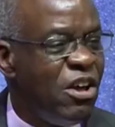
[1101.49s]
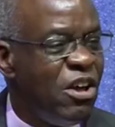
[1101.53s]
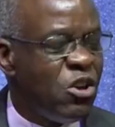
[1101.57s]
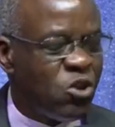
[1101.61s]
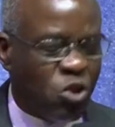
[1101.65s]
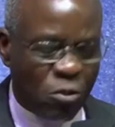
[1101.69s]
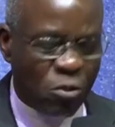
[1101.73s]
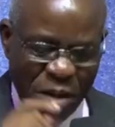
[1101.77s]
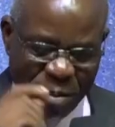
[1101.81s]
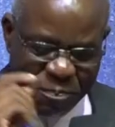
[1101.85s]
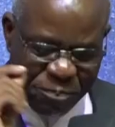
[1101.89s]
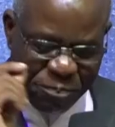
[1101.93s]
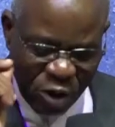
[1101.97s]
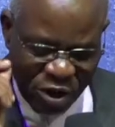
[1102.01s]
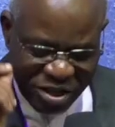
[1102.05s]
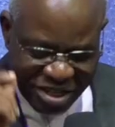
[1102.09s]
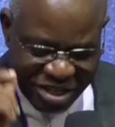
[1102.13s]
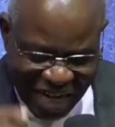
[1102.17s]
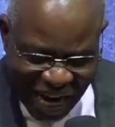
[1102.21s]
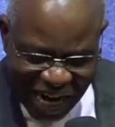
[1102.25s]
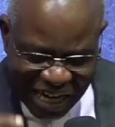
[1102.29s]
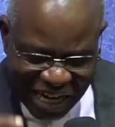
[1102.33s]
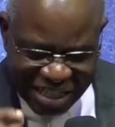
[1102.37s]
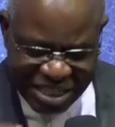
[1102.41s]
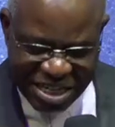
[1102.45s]
to be
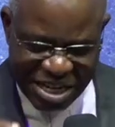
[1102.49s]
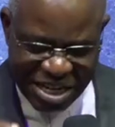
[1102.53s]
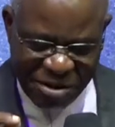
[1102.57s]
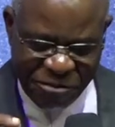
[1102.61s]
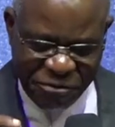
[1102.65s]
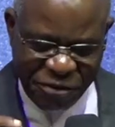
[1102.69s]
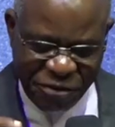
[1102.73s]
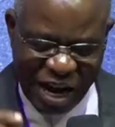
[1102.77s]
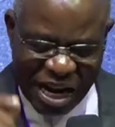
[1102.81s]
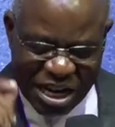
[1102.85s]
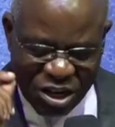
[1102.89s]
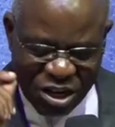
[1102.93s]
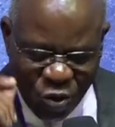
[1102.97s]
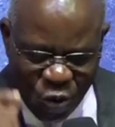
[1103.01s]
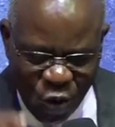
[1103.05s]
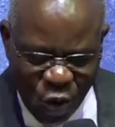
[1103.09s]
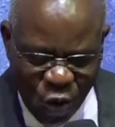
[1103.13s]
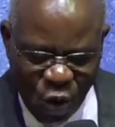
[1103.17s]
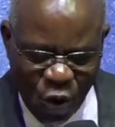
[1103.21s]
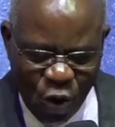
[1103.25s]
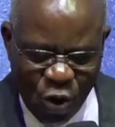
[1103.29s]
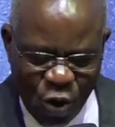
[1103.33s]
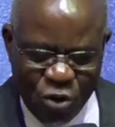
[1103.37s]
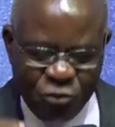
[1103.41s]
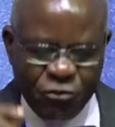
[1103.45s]
productive and
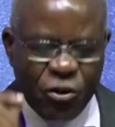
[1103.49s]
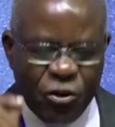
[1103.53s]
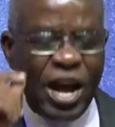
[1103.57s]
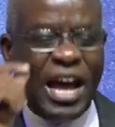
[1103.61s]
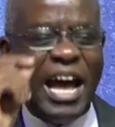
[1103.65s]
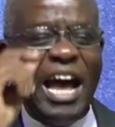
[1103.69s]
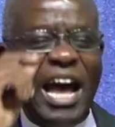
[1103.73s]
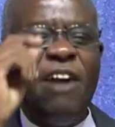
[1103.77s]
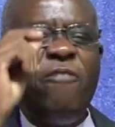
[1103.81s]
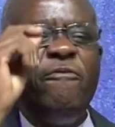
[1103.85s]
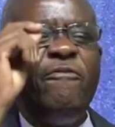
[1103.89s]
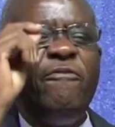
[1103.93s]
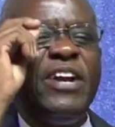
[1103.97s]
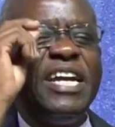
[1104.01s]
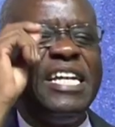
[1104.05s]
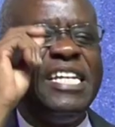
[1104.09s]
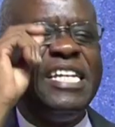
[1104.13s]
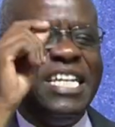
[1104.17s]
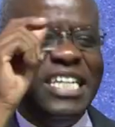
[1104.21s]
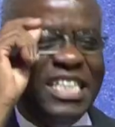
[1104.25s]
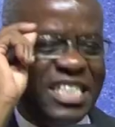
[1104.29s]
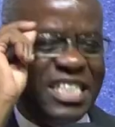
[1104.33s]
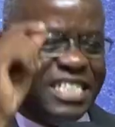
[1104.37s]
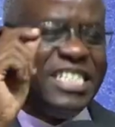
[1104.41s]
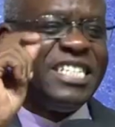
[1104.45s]
good for every
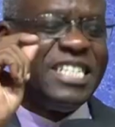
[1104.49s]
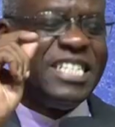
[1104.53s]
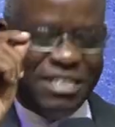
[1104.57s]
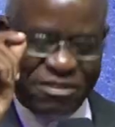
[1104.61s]
need